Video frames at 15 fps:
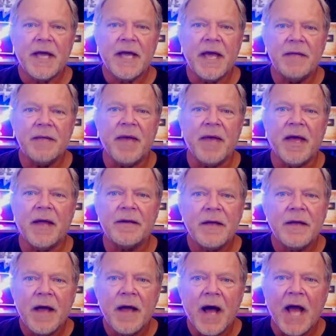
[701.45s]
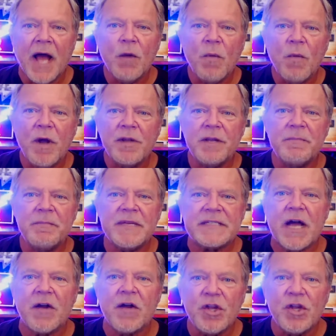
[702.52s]
Hey man, I don't want you to miss
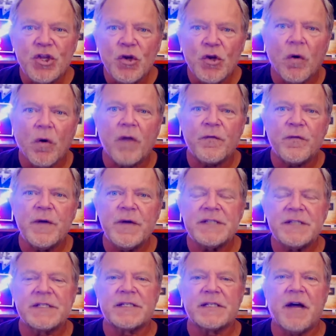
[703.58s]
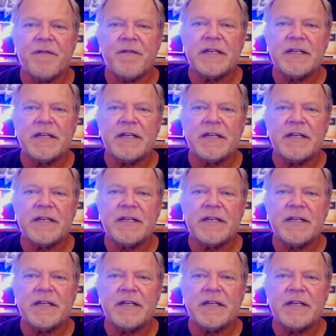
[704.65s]
out on your free stuff